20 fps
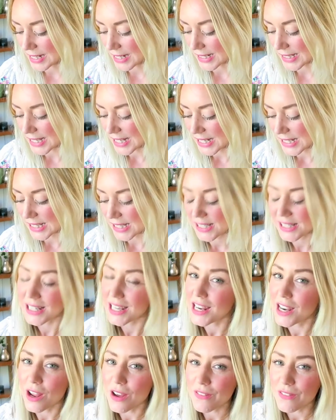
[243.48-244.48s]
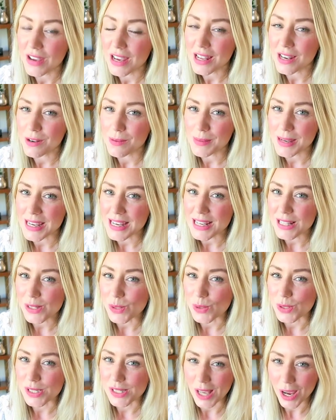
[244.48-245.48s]
it is
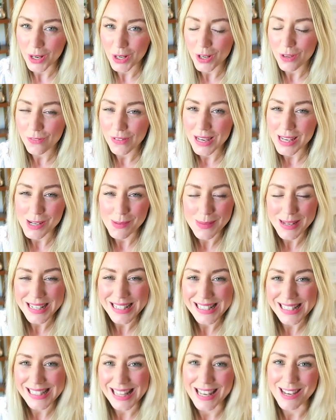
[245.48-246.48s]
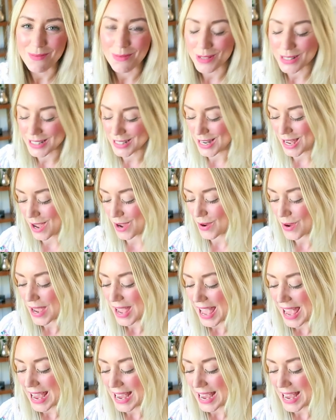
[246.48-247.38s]
Sino-Vietnamese or Sino-Vietnamese, does anybody know?